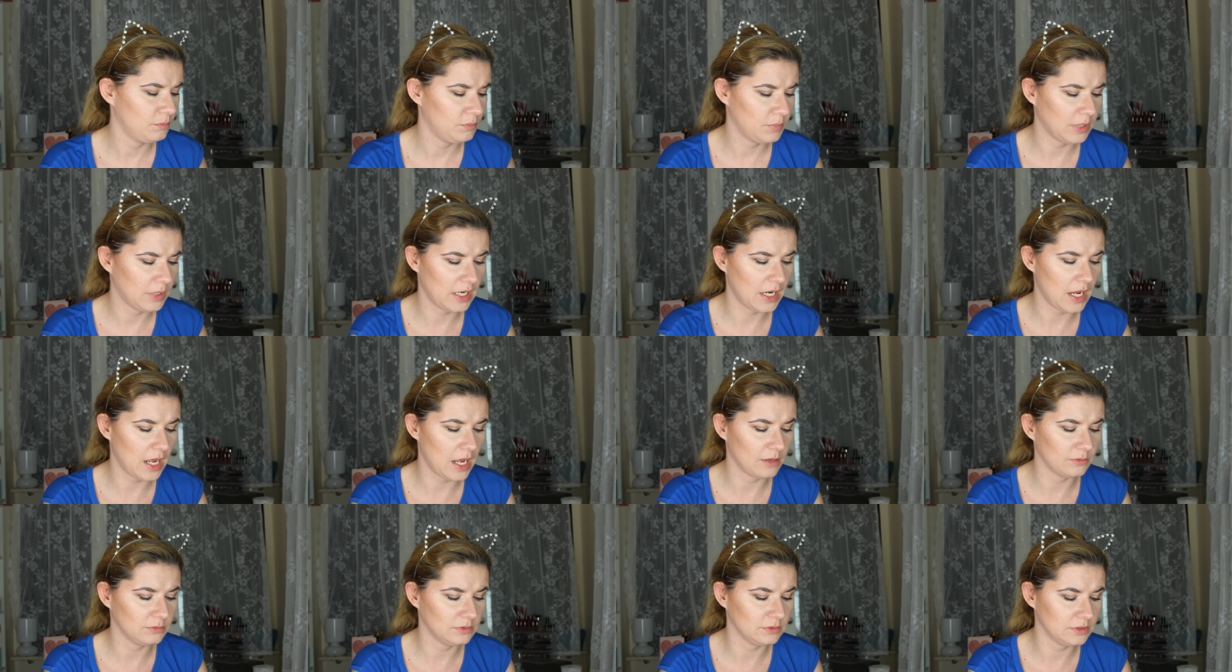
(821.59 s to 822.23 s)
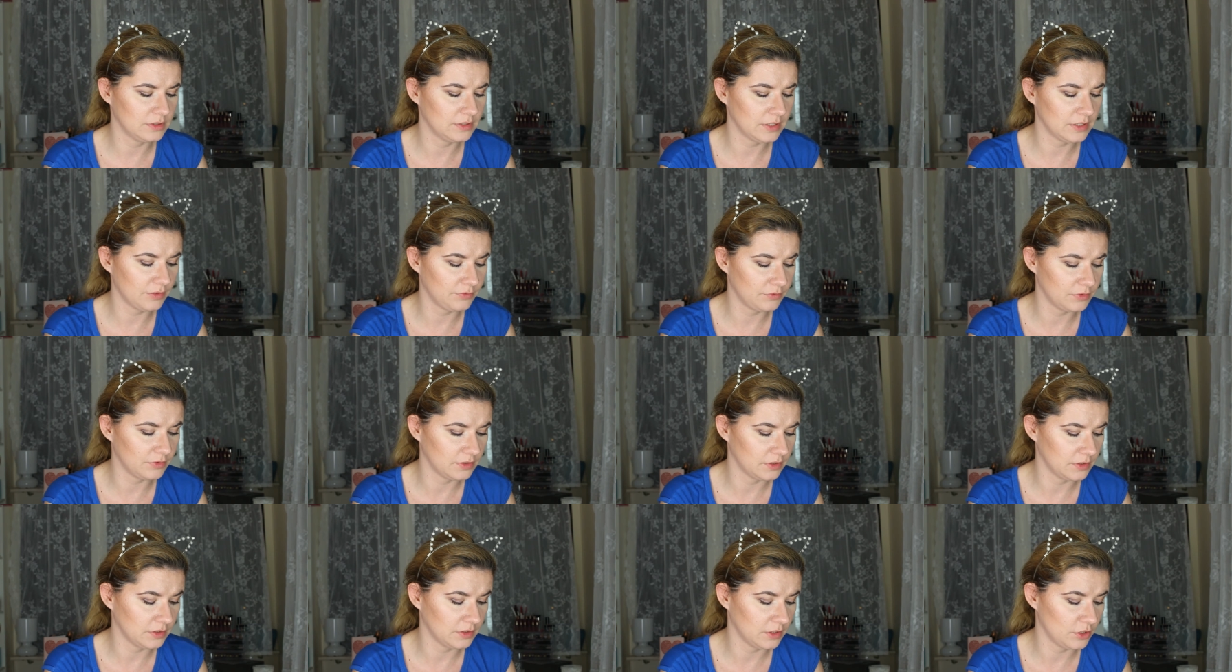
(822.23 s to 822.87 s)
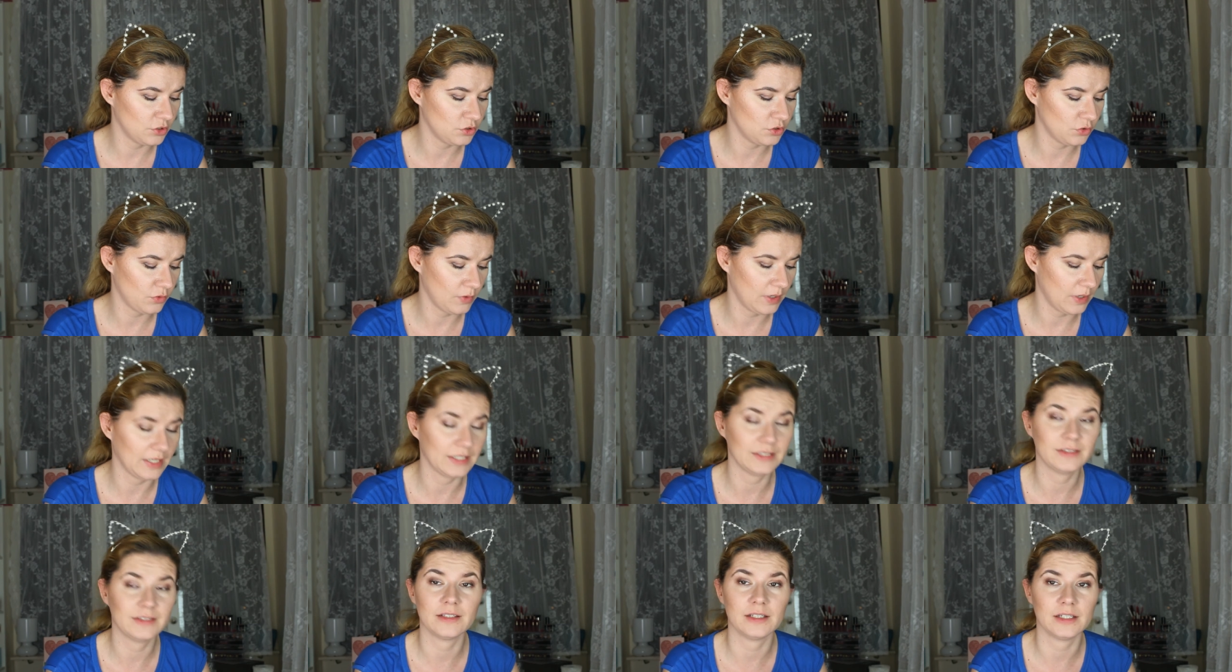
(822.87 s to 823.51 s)
but I will definitely
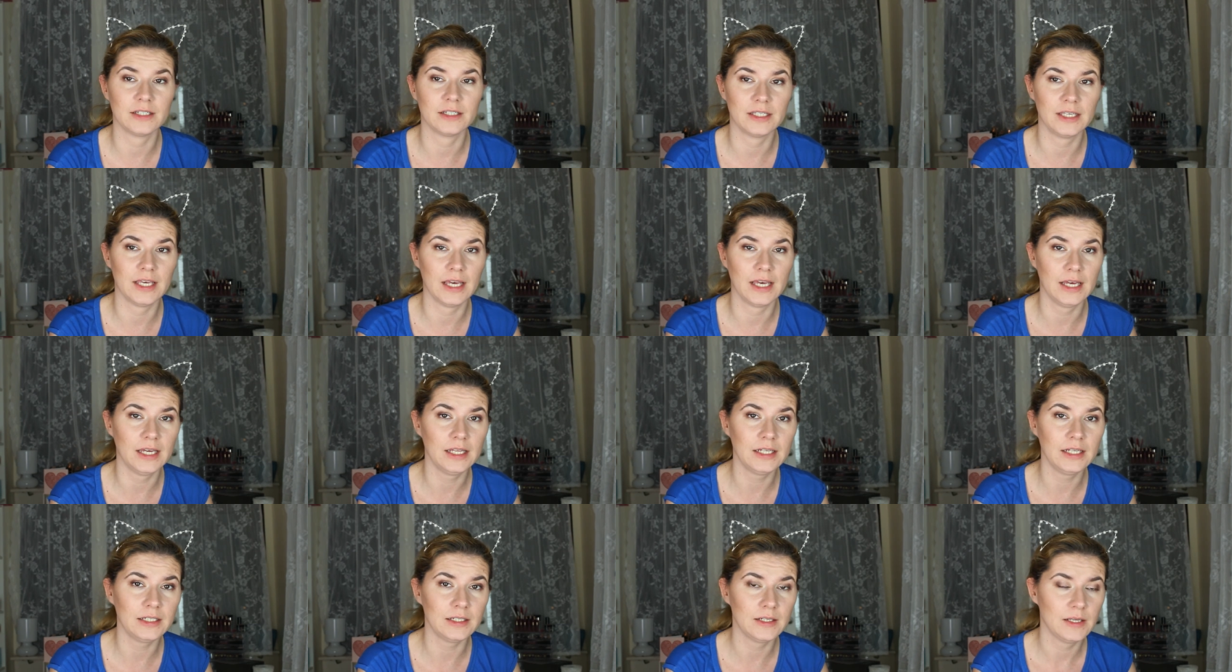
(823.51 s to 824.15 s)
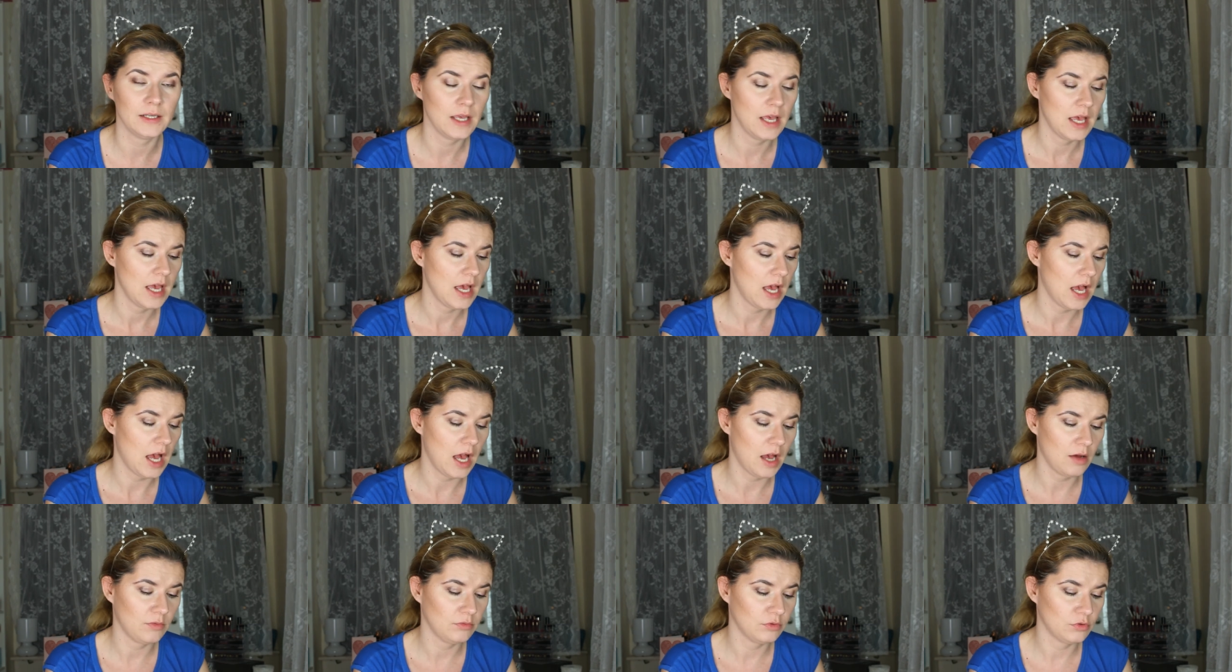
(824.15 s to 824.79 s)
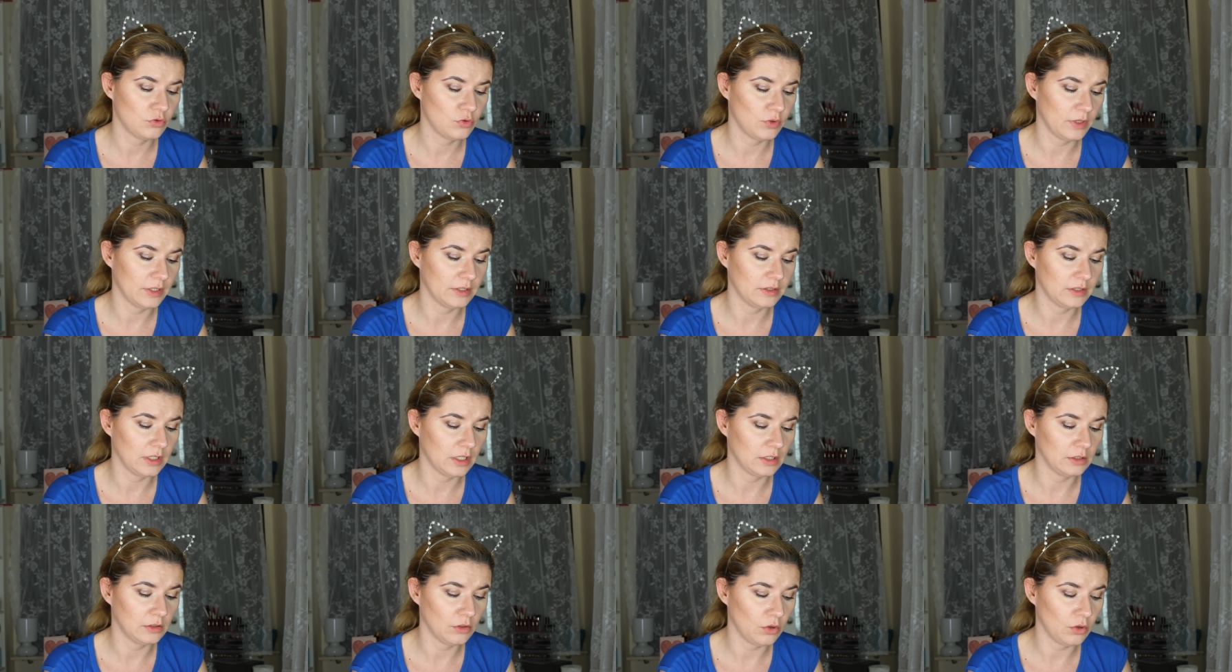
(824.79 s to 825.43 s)
try it again I will try
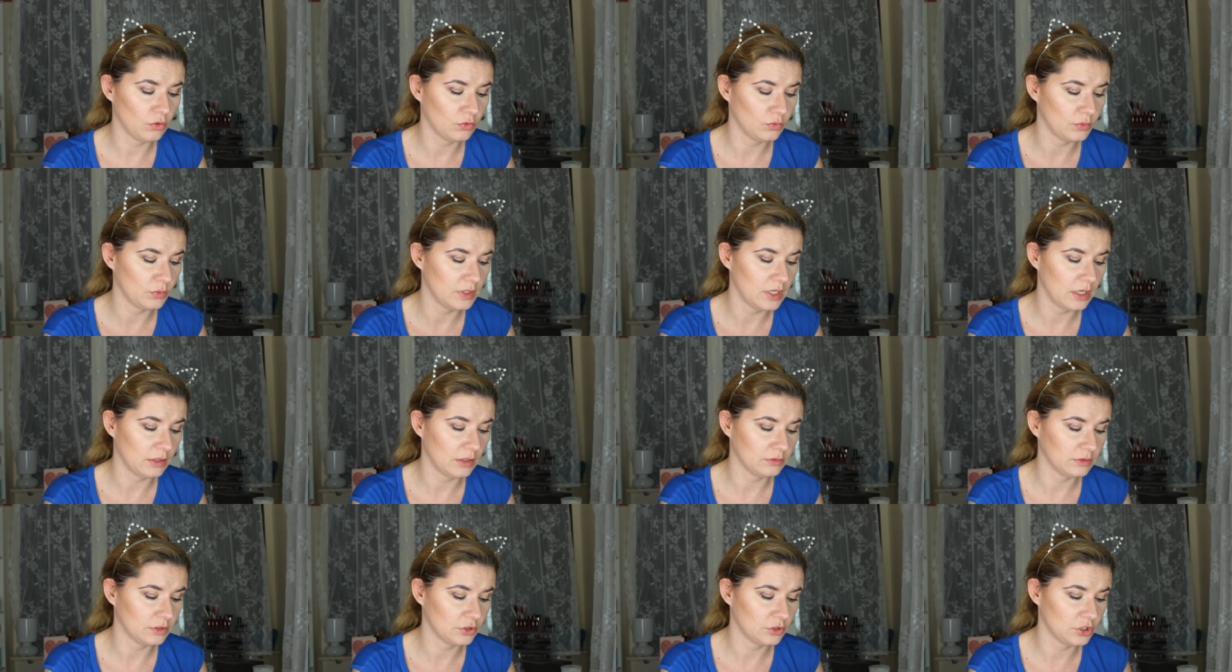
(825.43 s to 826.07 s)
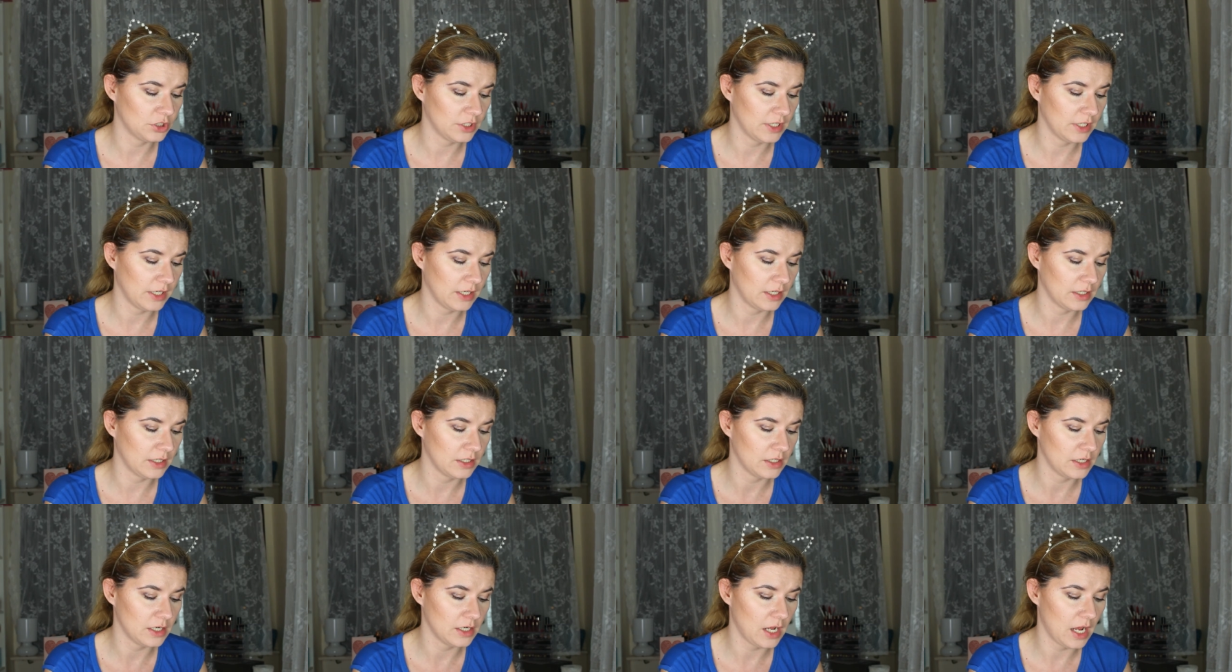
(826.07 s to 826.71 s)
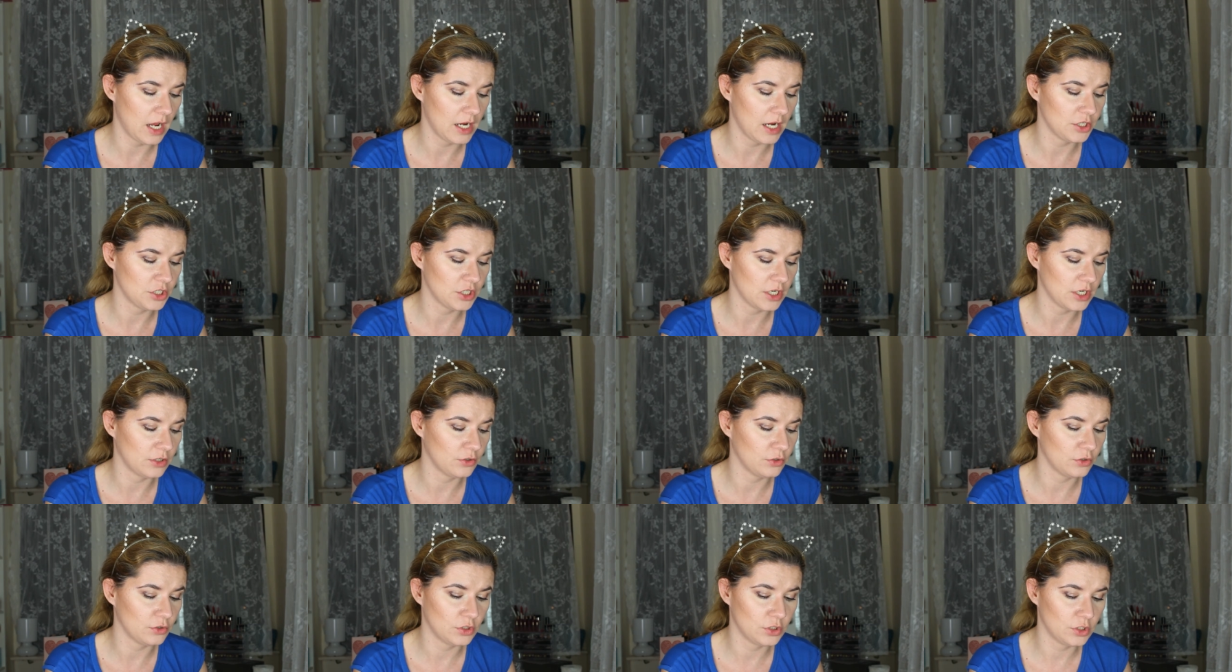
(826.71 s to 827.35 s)
it alone without the uh,
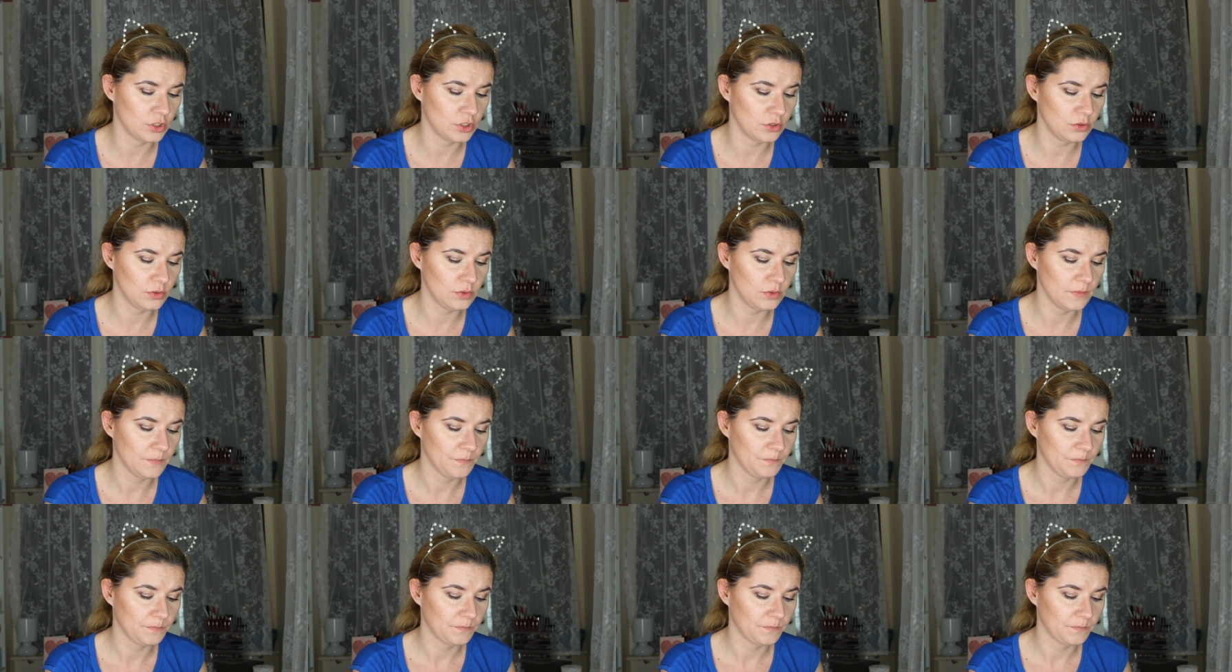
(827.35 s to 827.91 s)
eyeshadow too